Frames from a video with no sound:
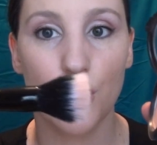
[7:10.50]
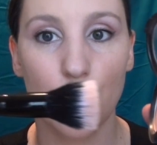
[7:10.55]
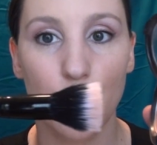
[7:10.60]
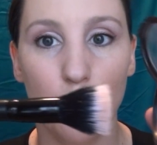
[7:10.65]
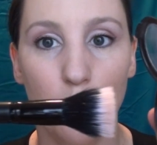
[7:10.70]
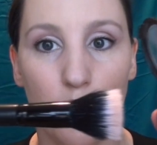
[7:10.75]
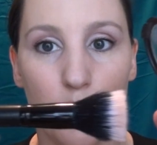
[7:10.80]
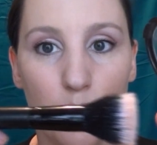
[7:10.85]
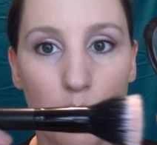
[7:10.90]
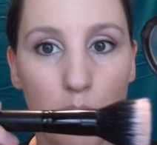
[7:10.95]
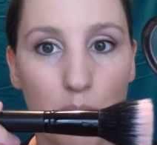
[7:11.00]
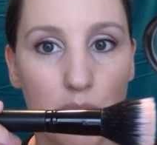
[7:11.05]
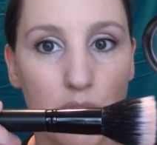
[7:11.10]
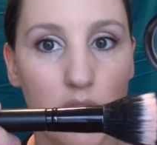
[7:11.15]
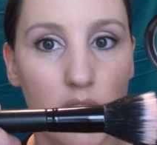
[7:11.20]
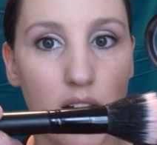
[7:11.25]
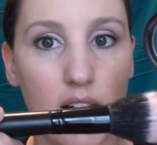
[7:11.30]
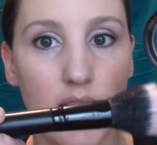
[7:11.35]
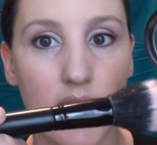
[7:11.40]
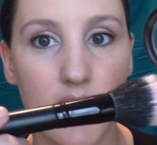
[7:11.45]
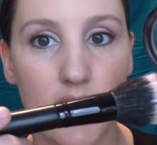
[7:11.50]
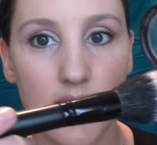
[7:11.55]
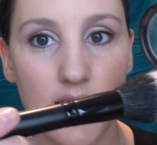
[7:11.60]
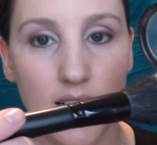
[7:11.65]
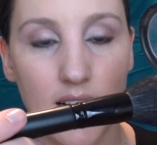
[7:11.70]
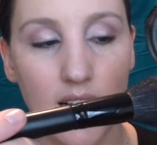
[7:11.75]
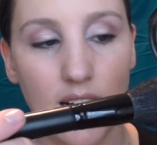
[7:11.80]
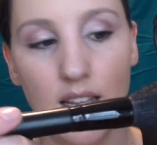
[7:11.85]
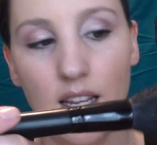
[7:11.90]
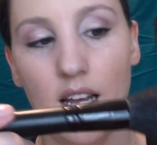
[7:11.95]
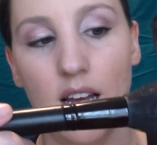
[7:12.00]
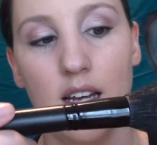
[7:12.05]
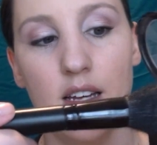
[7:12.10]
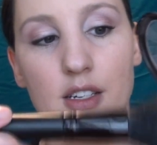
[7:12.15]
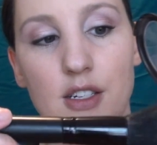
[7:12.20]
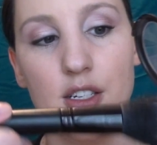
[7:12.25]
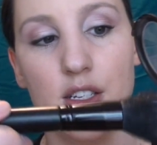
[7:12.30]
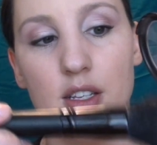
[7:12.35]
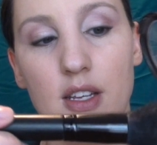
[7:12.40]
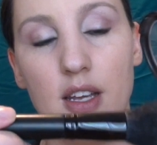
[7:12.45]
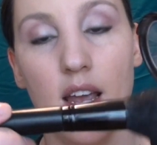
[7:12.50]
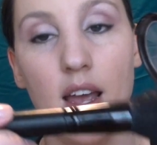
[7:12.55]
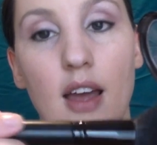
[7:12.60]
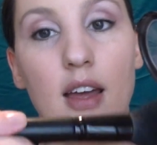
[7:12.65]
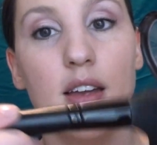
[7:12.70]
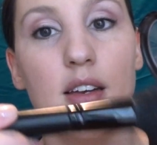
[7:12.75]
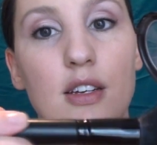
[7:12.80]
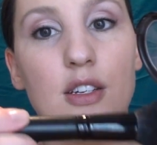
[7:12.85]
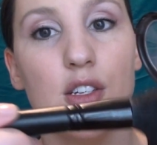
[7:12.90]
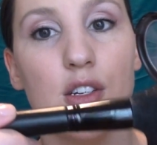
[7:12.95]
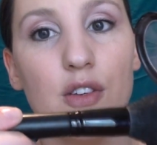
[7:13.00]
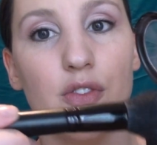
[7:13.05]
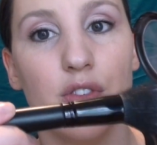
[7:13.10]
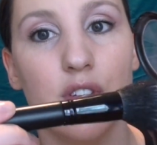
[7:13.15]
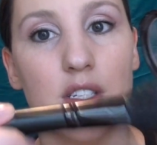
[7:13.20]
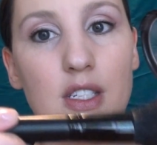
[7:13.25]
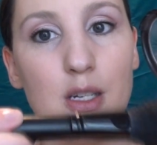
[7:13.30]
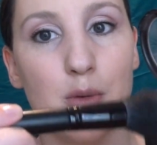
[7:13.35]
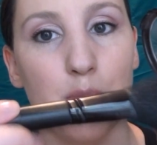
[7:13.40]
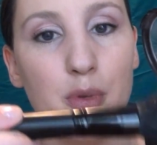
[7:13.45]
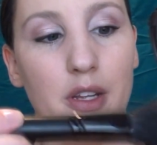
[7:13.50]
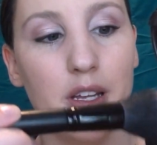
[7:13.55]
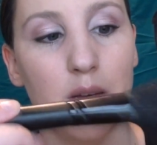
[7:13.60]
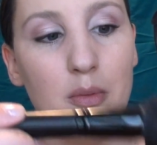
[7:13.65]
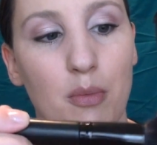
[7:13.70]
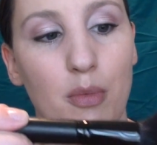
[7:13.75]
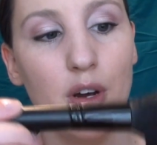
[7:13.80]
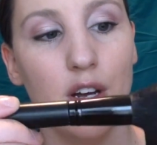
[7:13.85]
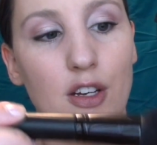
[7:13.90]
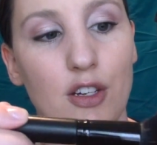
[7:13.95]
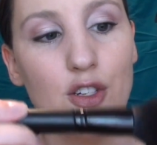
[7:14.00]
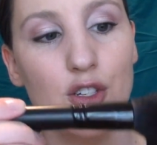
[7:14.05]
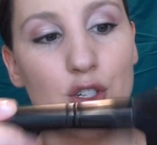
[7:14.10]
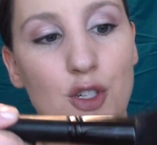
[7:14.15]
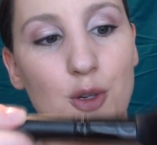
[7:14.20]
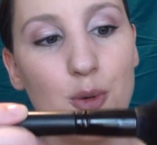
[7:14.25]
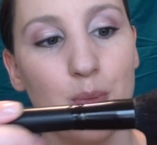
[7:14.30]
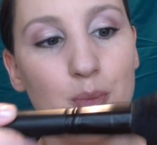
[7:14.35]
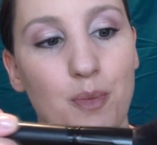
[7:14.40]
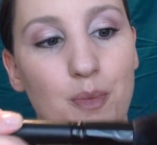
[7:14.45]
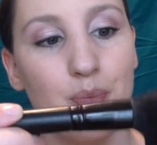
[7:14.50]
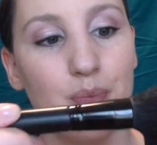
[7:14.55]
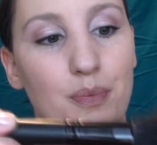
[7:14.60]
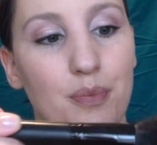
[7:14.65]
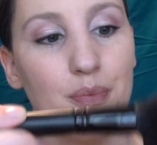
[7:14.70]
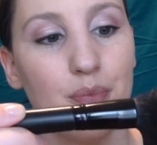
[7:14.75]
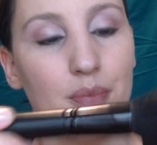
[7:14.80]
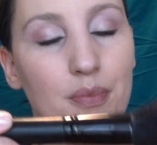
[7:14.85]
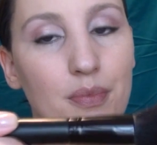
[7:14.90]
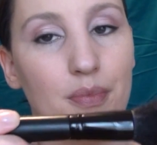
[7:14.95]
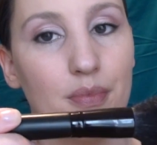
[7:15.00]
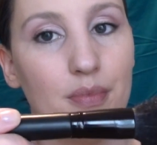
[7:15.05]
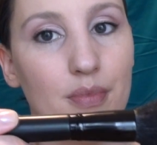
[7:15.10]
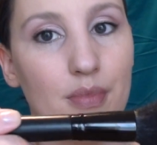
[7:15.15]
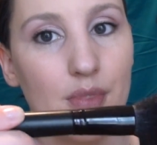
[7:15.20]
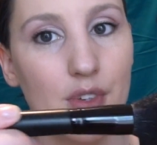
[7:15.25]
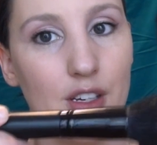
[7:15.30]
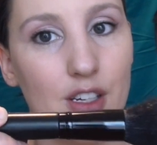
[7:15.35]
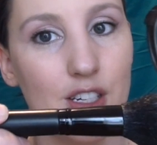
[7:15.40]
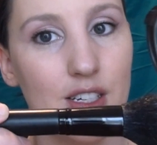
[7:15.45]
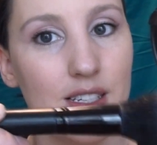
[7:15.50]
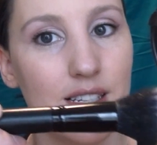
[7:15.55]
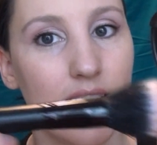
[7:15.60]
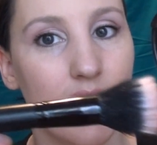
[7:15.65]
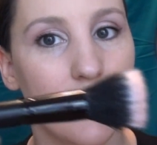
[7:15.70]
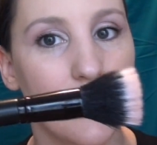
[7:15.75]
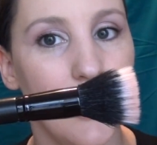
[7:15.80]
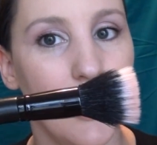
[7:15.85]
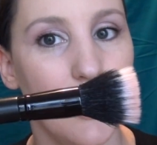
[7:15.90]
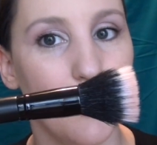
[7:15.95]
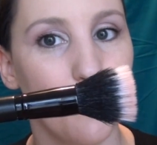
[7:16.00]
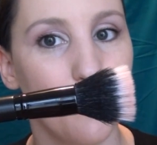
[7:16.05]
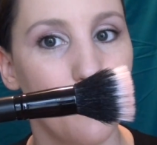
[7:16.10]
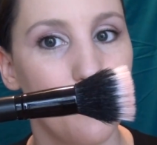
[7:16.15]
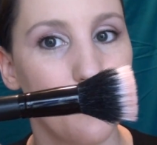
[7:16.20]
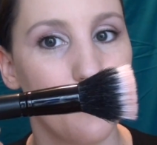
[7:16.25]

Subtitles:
So you want to apply the colour to the end of the stippling brush, just like that.